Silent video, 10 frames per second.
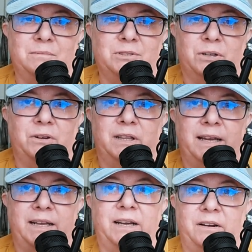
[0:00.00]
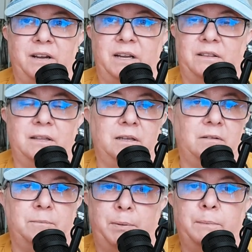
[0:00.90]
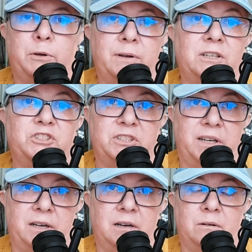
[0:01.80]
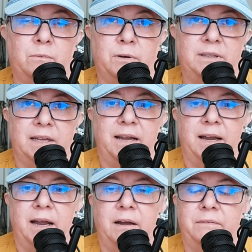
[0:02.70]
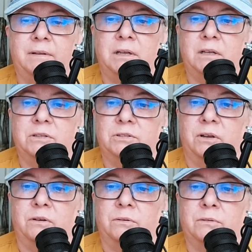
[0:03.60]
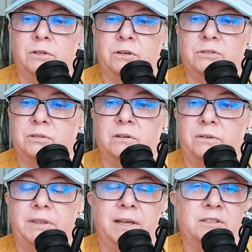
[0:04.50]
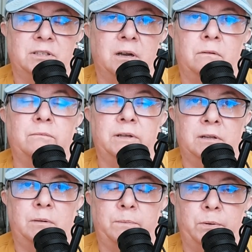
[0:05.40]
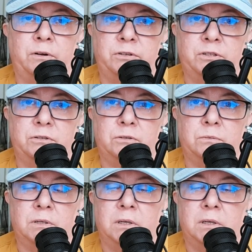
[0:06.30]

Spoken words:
So in that area that people can share what they have. So those little things are really important to do.